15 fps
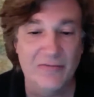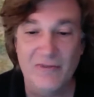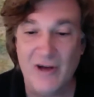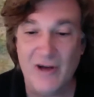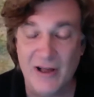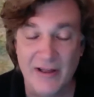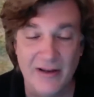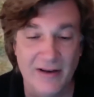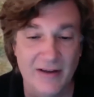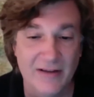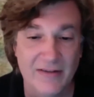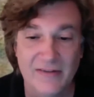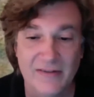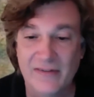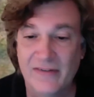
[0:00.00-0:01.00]

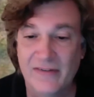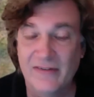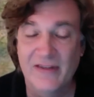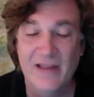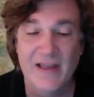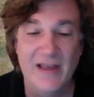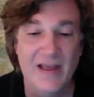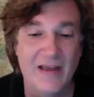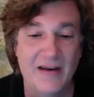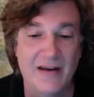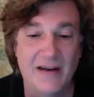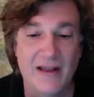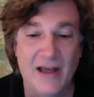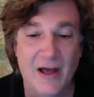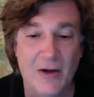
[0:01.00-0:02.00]
violence and
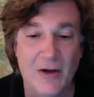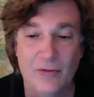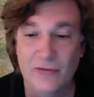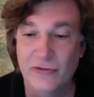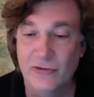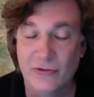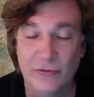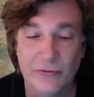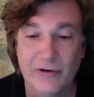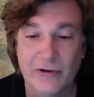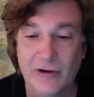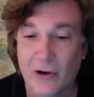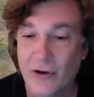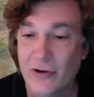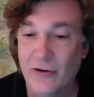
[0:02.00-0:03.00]
how
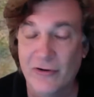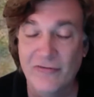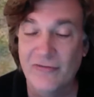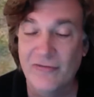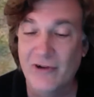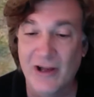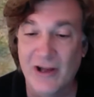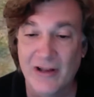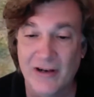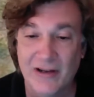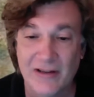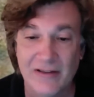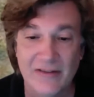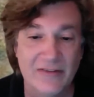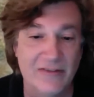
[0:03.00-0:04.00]
children learn
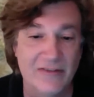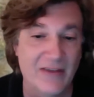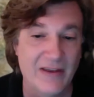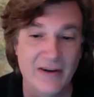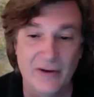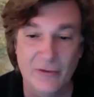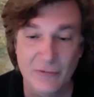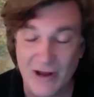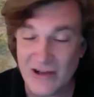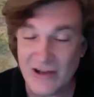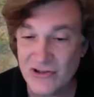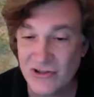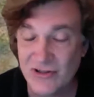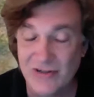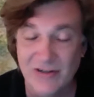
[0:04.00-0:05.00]
violence and
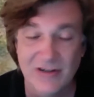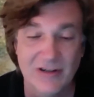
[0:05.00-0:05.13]
aggression,